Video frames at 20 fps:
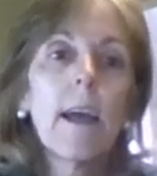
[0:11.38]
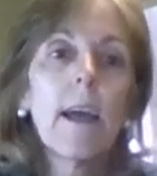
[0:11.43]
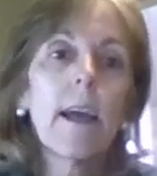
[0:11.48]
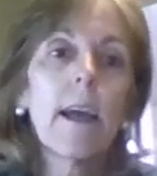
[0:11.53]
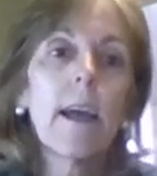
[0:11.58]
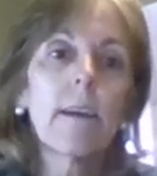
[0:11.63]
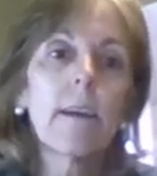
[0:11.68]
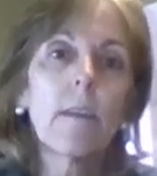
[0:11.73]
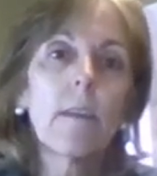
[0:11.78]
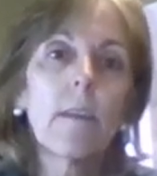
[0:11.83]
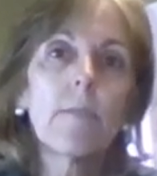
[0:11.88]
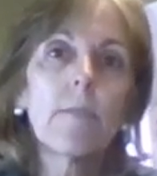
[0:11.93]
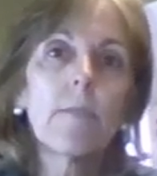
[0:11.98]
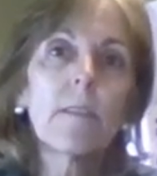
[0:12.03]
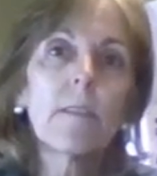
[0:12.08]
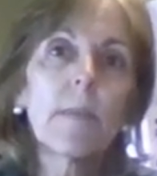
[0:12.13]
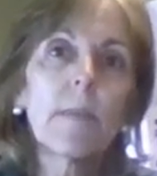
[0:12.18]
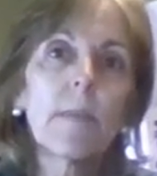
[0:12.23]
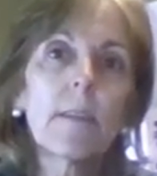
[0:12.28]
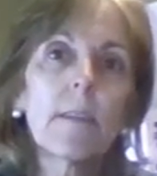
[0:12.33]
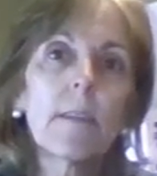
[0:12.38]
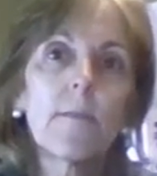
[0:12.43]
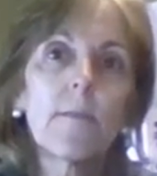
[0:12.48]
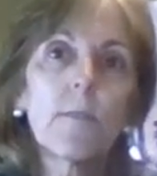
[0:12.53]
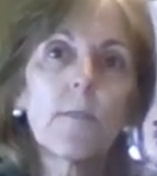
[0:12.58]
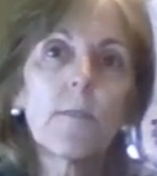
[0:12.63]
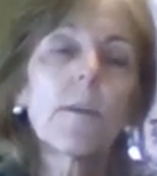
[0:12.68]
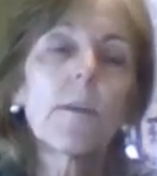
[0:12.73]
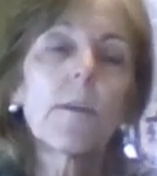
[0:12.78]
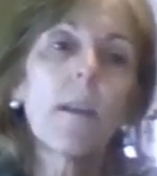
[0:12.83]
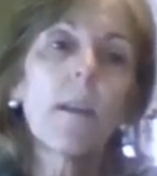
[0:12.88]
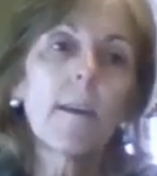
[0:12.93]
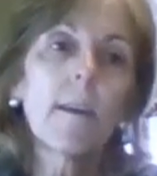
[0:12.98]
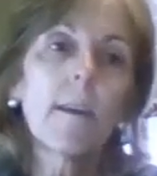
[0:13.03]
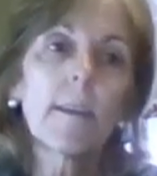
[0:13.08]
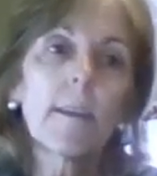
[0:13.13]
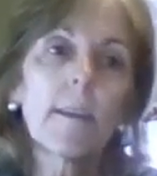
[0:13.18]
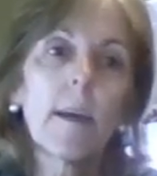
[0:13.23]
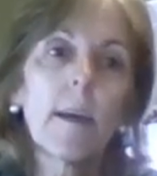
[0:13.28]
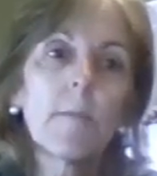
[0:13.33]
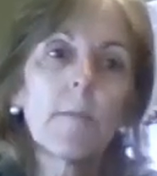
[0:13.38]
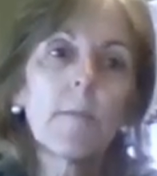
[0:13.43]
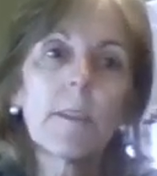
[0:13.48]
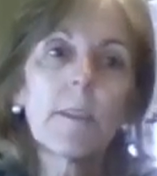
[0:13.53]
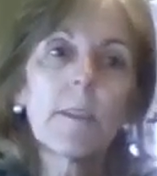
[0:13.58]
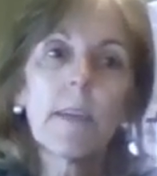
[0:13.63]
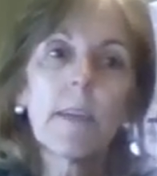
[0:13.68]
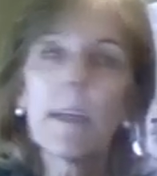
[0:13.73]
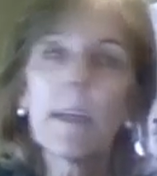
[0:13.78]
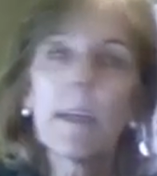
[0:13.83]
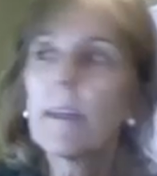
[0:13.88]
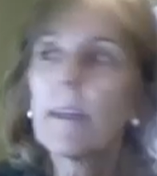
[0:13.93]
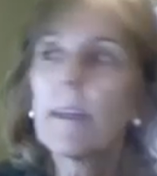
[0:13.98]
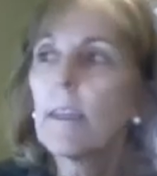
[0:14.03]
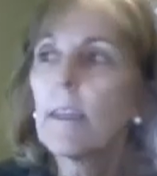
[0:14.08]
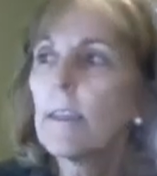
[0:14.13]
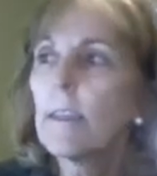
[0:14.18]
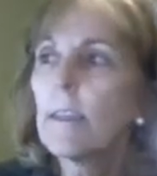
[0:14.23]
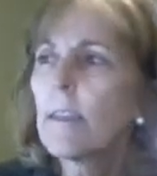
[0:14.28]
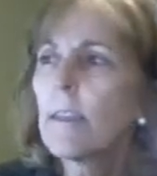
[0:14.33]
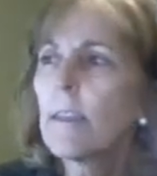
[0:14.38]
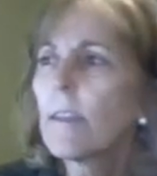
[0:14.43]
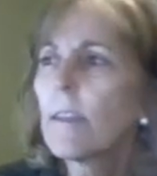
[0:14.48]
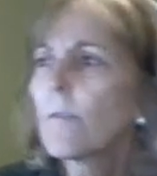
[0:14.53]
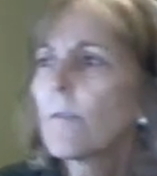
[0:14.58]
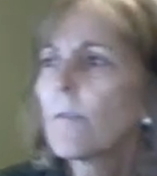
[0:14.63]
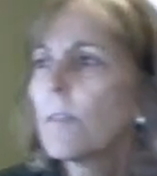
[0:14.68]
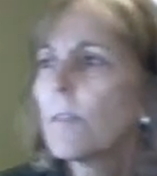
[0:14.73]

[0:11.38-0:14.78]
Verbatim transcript: at our respective 2 o'clock time to take the test,